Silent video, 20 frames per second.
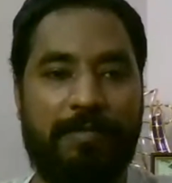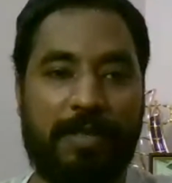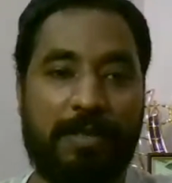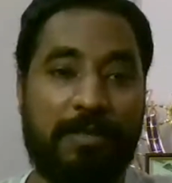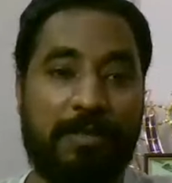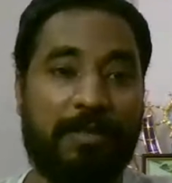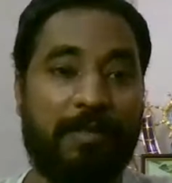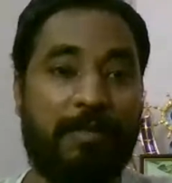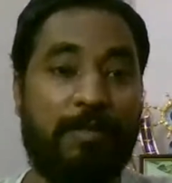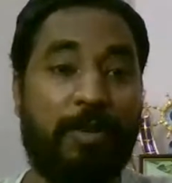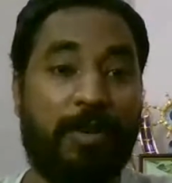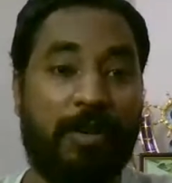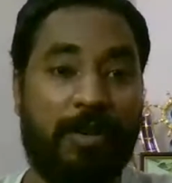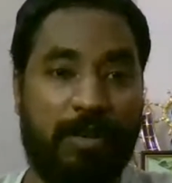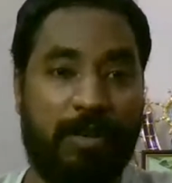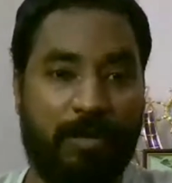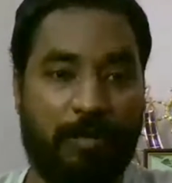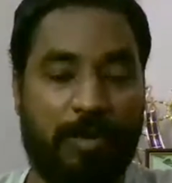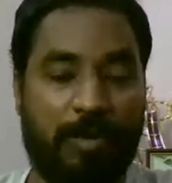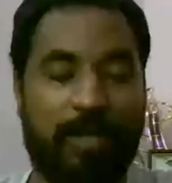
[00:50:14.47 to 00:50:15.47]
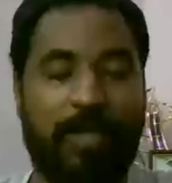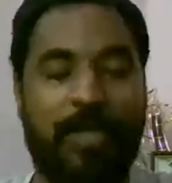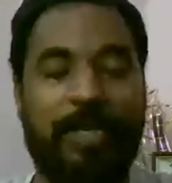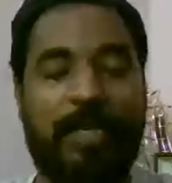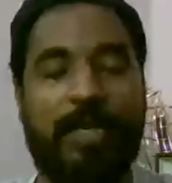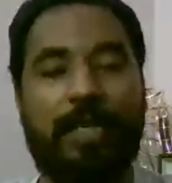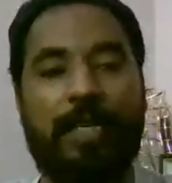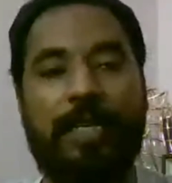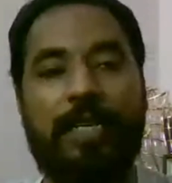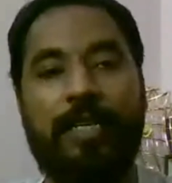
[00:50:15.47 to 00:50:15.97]
the book, what
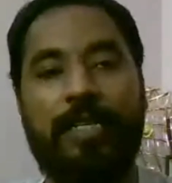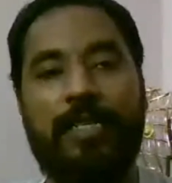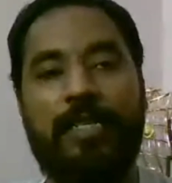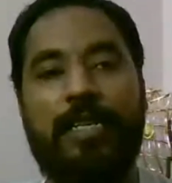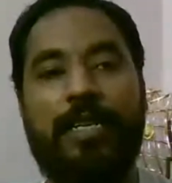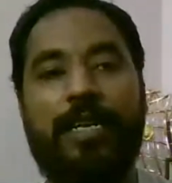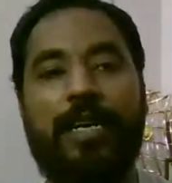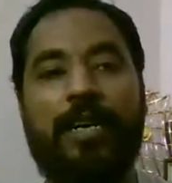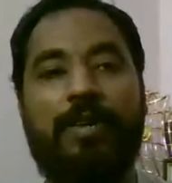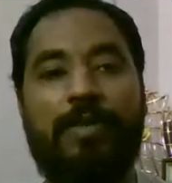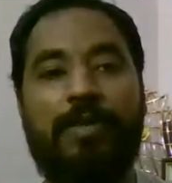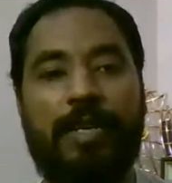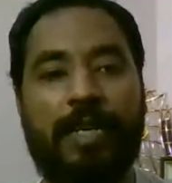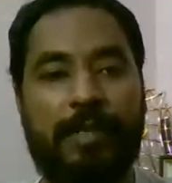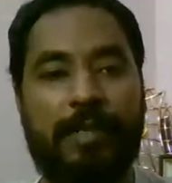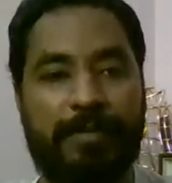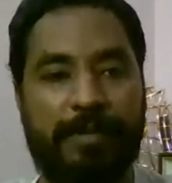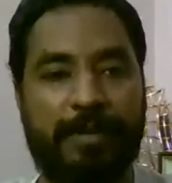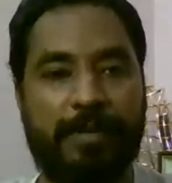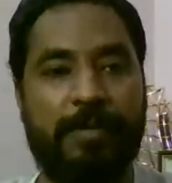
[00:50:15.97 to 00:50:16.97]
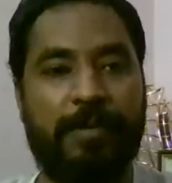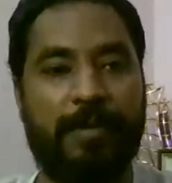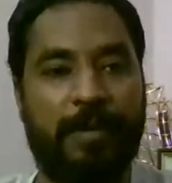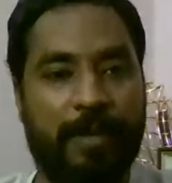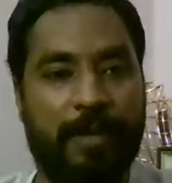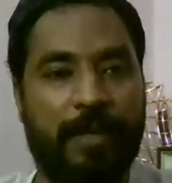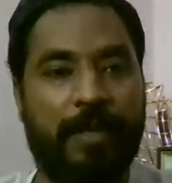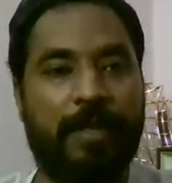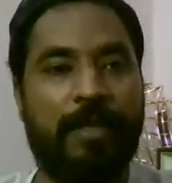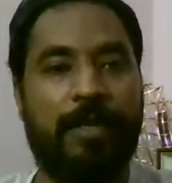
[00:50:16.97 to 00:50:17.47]
it contains and how it helps you.
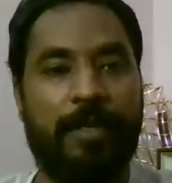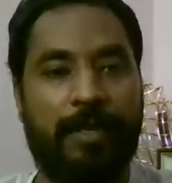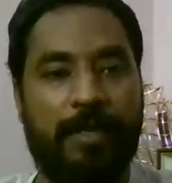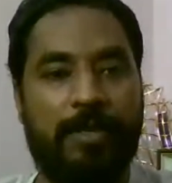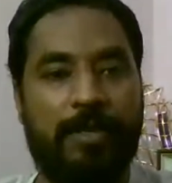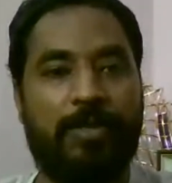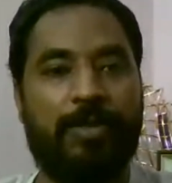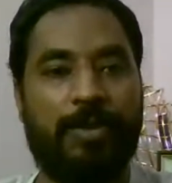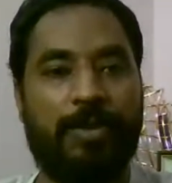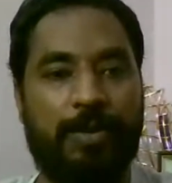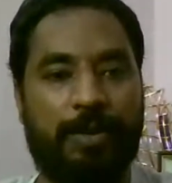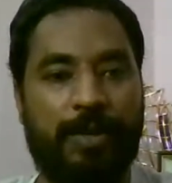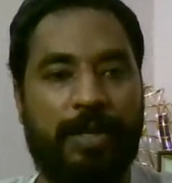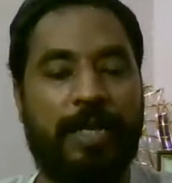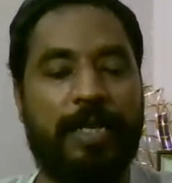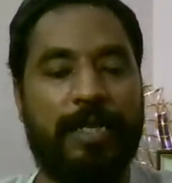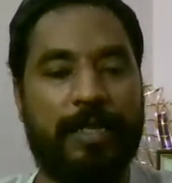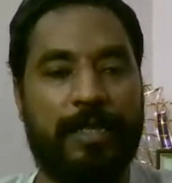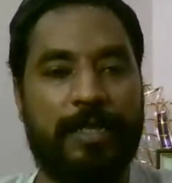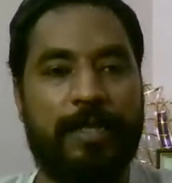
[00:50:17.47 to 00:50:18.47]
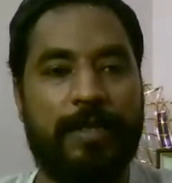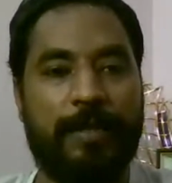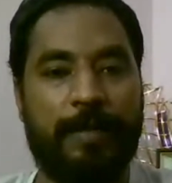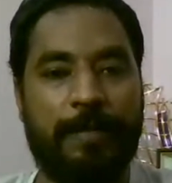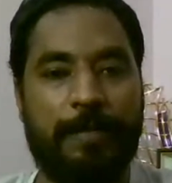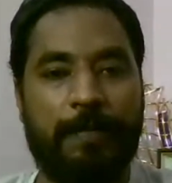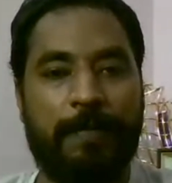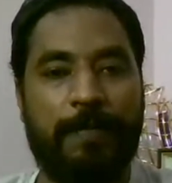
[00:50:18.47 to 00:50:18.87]
So yes.